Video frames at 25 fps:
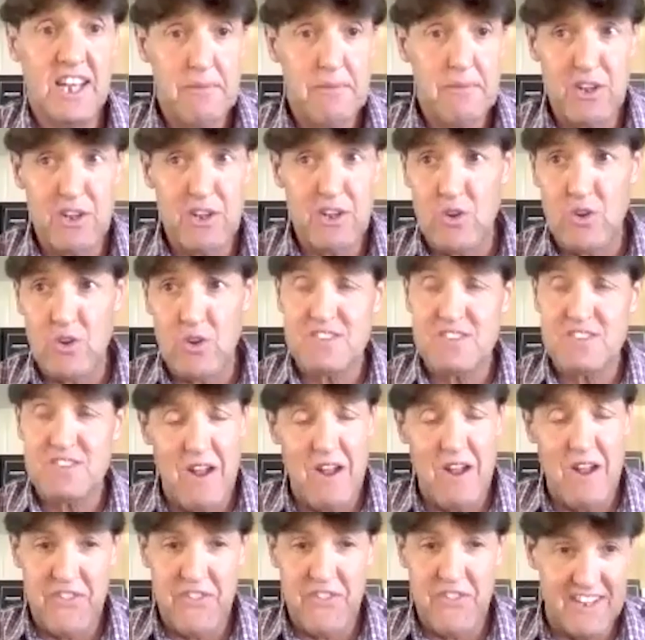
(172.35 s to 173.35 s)
But of course, it's
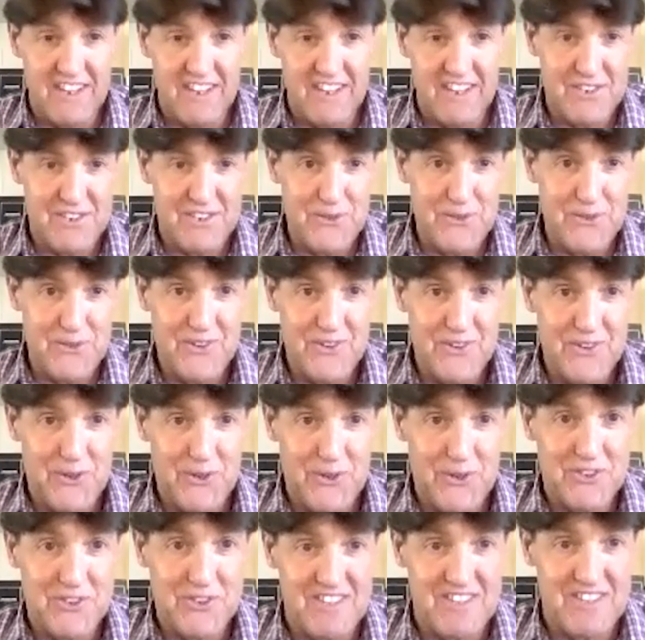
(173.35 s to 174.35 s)
one thing to
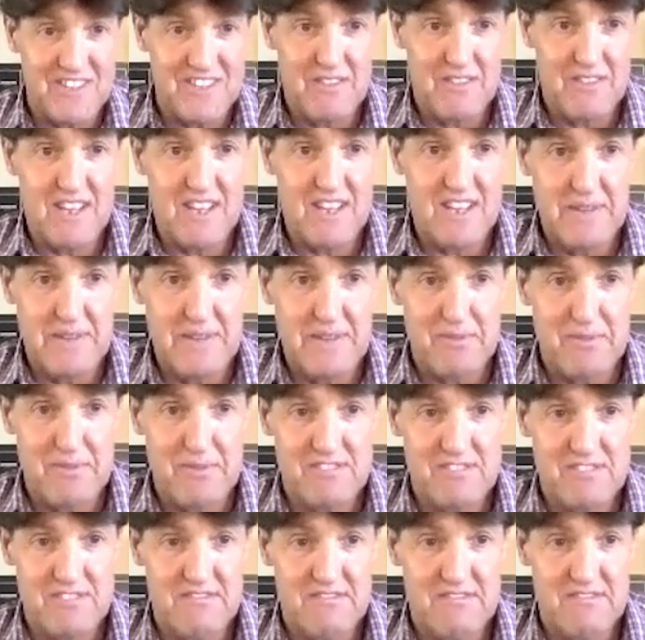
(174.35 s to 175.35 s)
alter
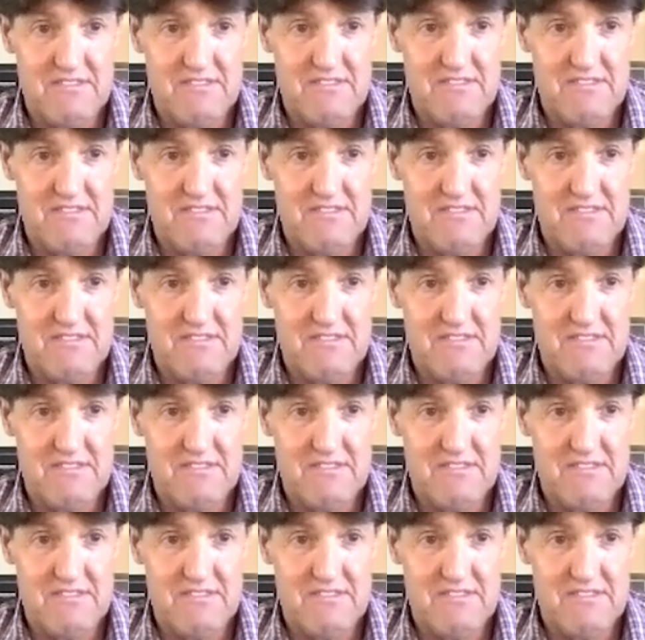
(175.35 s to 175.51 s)
people's